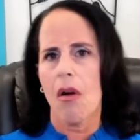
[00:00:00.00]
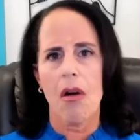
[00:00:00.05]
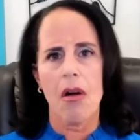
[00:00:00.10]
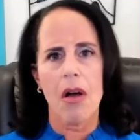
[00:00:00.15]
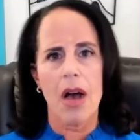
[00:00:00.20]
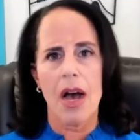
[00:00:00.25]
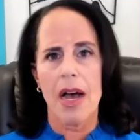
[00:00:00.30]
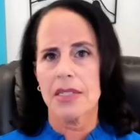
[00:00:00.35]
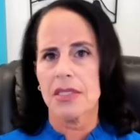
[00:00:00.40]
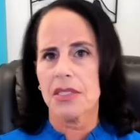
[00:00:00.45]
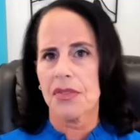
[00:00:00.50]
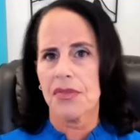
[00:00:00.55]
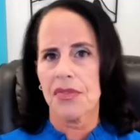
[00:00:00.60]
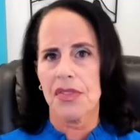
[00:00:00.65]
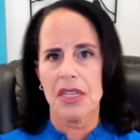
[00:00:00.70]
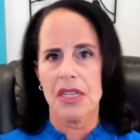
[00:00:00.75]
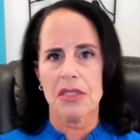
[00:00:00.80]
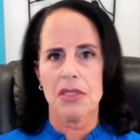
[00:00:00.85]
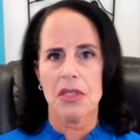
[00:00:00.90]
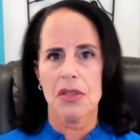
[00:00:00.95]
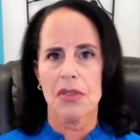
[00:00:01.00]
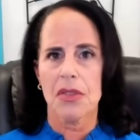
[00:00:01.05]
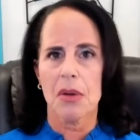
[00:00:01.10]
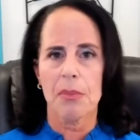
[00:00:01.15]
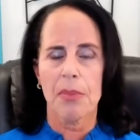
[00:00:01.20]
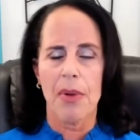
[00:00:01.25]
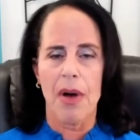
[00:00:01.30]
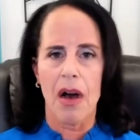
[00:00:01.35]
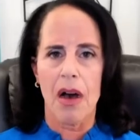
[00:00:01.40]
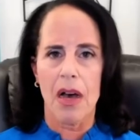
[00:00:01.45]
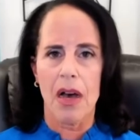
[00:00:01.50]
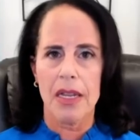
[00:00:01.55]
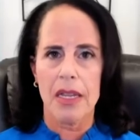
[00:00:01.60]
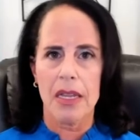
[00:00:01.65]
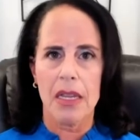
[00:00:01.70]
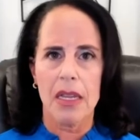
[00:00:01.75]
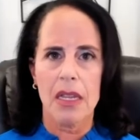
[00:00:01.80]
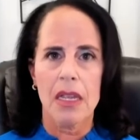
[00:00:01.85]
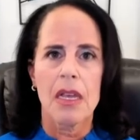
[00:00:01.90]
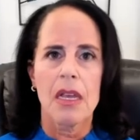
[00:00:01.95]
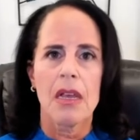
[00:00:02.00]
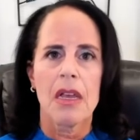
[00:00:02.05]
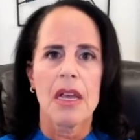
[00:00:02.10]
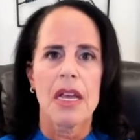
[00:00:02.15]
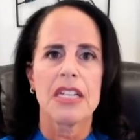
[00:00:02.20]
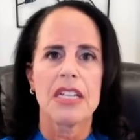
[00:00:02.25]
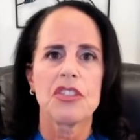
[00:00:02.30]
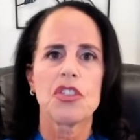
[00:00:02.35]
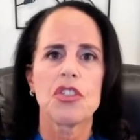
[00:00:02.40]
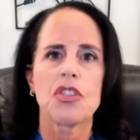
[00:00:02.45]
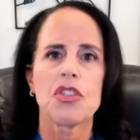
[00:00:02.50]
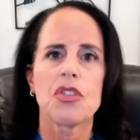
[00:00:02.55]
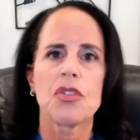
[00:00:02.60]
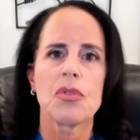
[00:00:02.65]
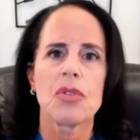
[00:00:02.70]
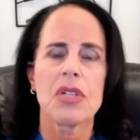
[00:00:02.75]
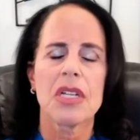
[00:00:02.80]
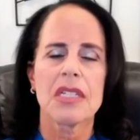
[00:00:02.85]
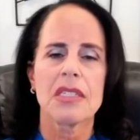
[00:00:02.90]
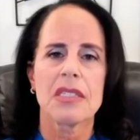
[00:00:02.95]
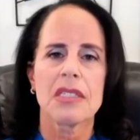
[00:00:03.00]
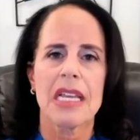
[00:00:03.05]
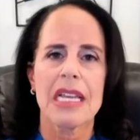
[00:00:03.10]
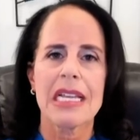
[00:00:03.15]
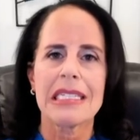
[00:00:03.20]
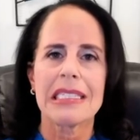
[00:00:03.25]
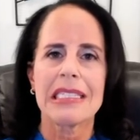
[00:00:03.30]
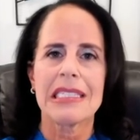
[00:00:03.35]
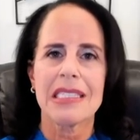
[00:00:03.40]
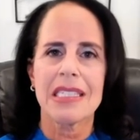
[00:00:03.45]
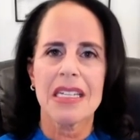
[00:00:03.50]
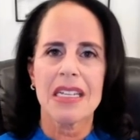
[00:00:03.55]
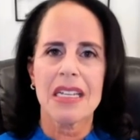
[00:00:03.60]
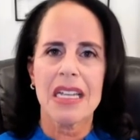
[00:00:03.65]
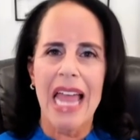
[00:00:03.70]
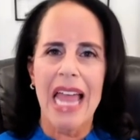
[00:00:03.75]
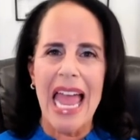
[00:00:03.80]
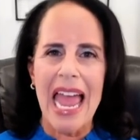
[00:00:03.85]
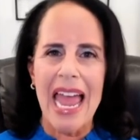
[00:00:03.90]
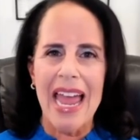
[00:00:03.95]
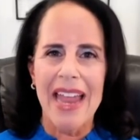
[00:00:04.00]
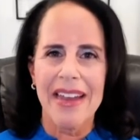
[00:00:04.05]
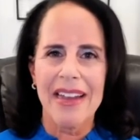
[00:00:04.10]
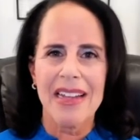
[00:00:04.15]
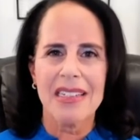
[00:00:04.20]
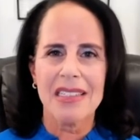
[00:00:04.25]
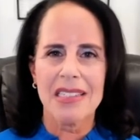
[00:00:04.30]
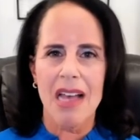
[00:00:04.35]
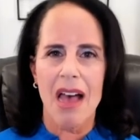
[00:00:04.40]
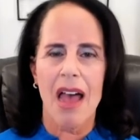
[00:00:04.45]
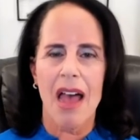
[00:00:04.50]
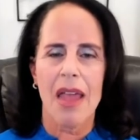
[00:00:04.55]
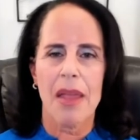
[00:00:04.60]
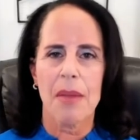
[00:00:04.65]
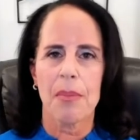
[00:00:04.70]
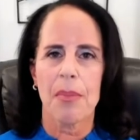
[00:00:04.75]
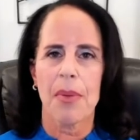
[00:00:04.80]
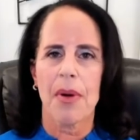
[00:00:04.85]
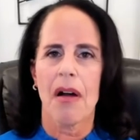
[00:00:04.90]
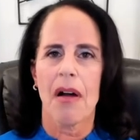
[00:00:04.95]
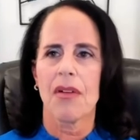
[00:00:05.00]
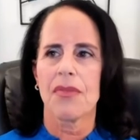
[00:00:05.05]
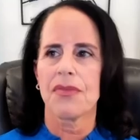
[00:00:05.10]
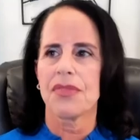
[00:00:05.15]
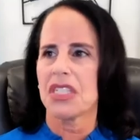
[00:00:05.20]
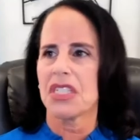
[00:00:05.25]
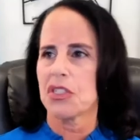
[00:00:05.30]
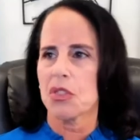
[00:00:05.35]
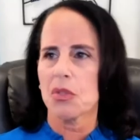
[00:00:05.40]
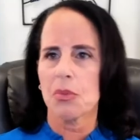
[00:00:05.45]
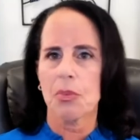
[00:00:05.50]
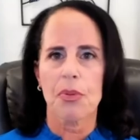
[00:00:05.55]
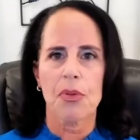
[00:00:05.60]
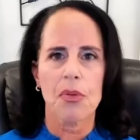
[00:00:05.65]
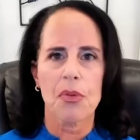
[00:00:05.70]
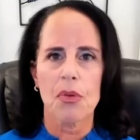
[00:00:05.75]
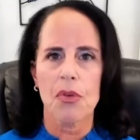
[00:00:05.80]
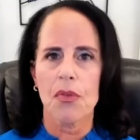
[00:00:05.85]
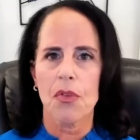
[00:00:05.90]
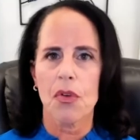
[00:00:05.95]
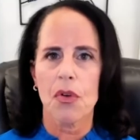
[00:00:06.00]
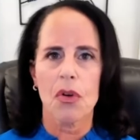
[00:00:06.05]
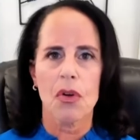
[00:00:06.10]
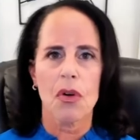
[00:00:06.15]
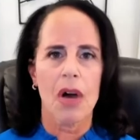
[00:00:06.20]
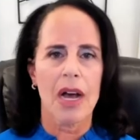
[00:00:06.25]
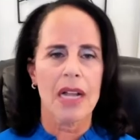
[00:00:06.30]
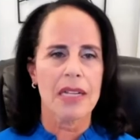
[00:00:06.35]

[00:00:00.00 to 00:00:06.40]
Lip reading: kinds of things in their body. As soon as they see any type of disapproval, at